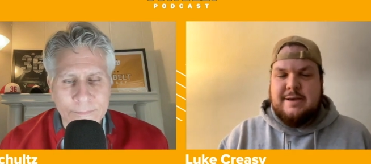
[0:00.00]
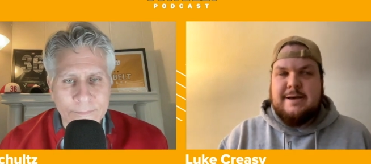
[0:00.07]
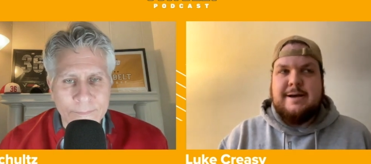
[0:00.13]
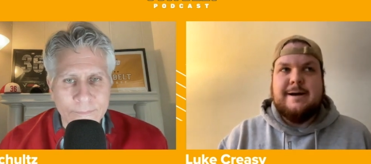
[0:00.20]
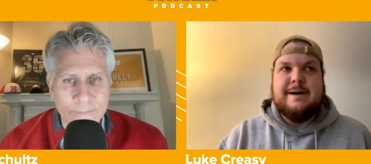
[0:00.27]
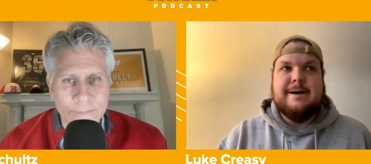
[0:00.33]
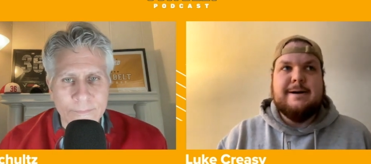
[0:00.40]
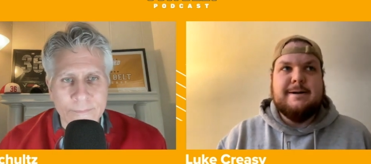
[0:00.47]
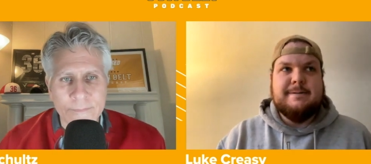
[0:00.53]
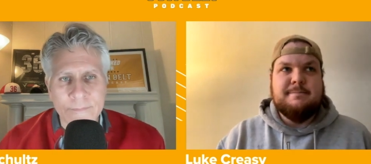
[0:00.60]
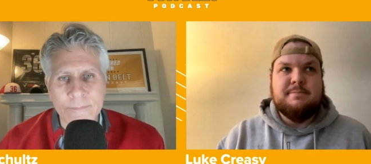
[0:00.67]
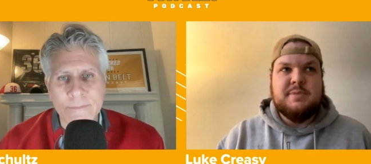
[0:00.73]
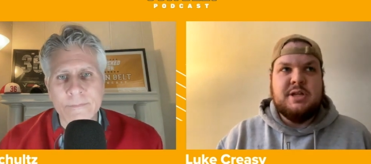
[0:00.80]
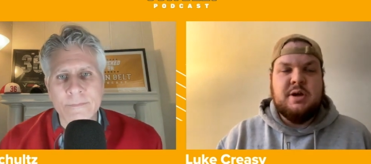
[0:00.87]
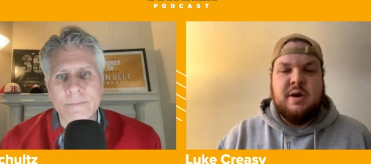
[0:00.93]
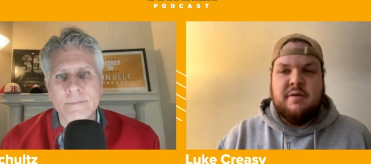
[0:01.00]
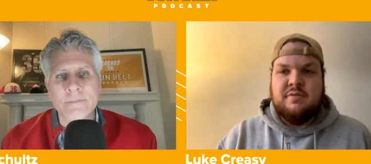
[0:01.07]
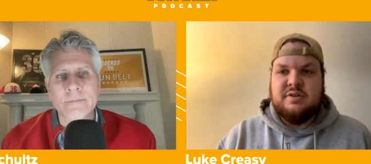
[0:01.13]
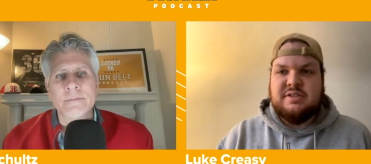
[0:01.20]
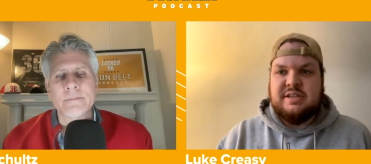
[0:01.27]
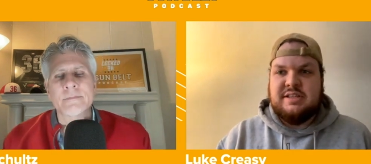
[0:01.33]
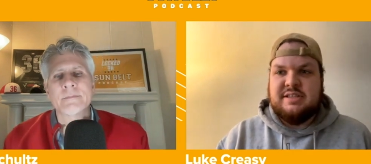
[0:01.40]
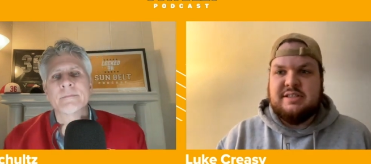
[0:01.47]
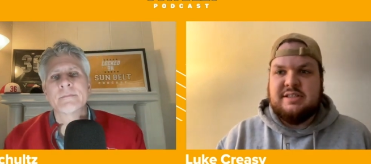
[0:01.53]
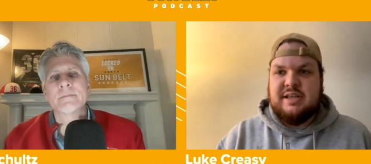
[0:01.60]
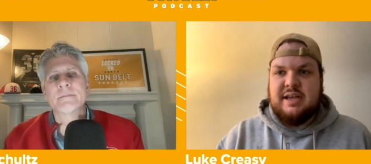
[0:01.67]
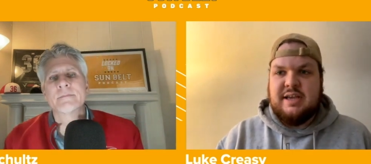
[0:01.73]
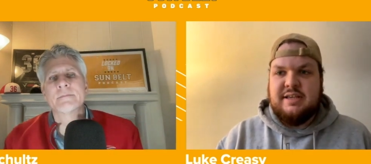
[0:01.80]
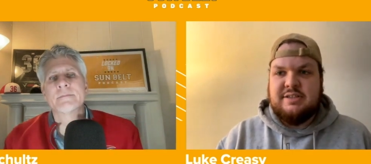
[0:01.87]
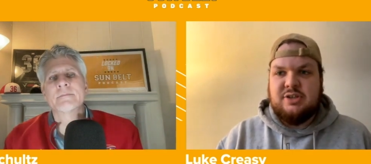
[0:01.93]
Speaker 1: Um, you know, ever since
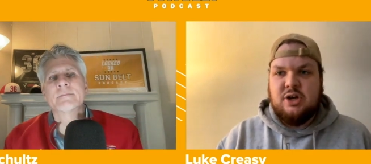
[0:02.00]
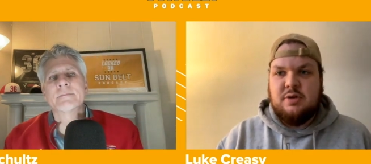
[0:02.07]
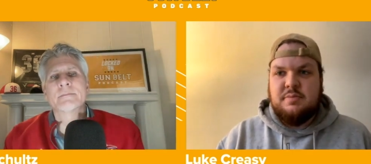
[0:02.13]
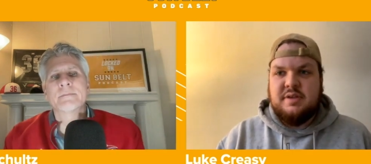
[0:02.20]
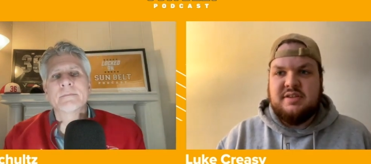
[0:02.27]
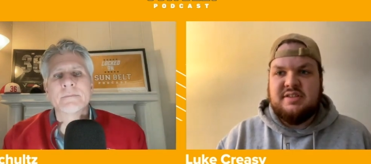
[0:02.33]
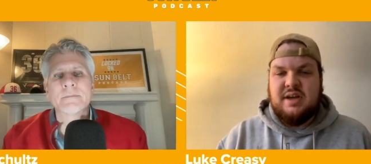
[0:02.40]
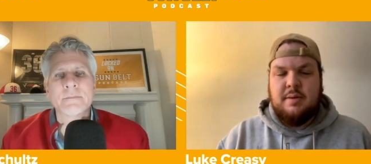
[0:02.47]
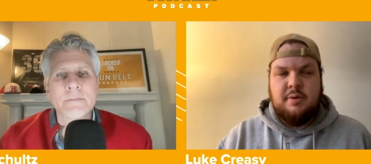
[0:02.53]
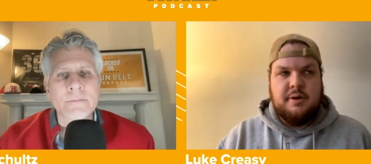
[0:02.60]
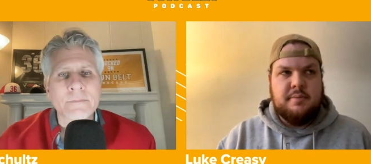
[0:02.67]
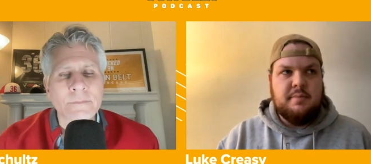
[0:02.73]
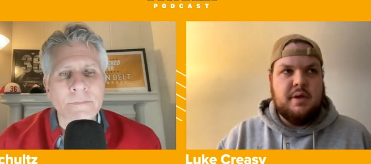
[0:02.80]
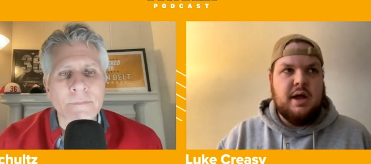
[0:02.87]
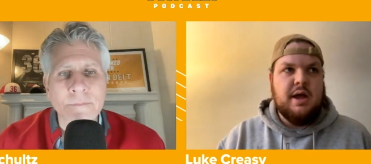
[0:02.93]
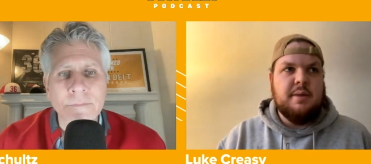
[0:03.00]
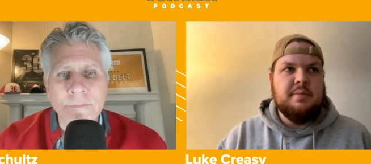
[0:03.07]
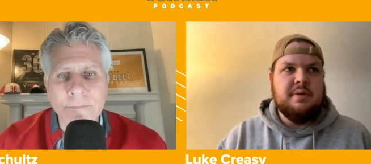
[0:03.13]
uh, he saw him this summer, um,